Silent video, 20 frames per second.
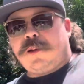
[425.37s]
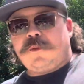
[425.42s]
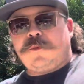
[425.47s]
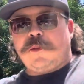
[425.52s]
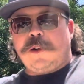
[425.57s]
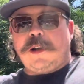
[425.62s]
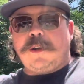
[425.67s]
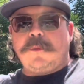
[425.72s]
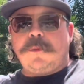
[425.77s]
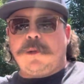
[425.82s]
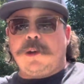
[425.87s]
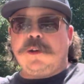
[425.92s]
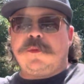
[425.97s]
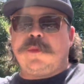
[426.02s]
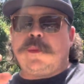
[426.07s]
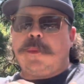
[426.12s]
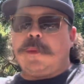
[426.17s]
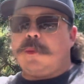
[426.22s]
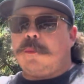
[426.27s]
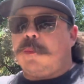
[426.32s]
of farewell
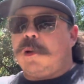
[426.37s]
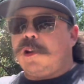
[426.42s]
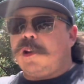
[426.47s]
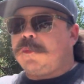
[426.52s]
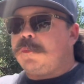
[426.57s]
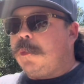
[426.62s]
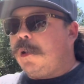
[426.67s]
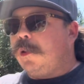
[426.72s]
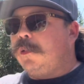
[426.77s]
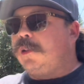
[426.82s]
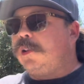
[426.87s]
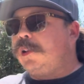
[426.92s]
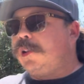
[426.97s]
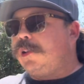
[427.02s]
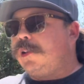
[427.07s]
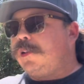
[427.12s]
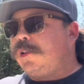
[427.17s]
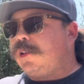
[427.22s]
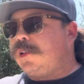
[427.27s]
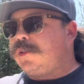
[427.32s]
from their baseball
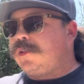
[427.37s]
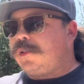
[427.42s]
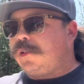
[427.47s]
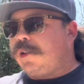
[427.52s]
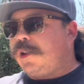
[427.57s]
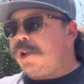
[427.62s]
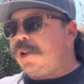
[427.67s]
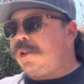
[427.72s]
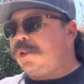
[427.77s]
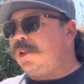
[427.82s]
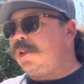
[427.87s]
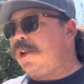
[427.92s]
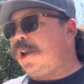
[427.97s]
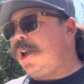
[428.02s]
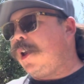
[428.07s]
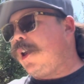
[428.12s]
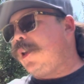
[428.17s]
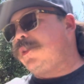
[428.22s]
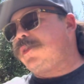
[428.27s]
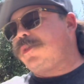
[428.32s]
league as they're heading into
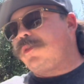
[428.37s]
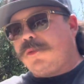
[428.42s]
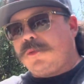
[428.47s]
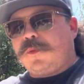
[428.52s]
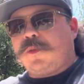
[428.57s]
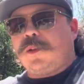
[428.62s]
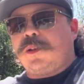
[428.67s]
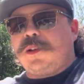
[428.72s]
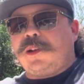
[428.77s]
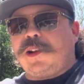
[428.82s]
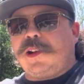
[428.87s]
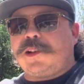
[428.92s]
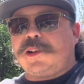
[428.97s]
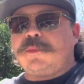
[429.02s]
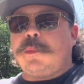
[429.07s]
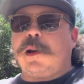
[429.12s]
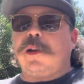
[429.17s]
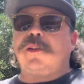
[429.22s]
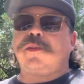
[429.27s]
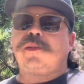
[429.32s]
high school for the next
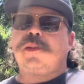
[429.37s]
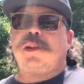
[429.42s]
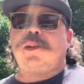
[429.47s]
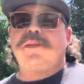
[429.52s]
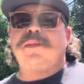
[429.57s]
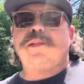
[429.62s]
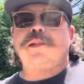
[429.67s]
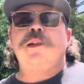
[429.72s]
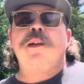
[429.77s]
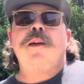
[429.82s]
ball season.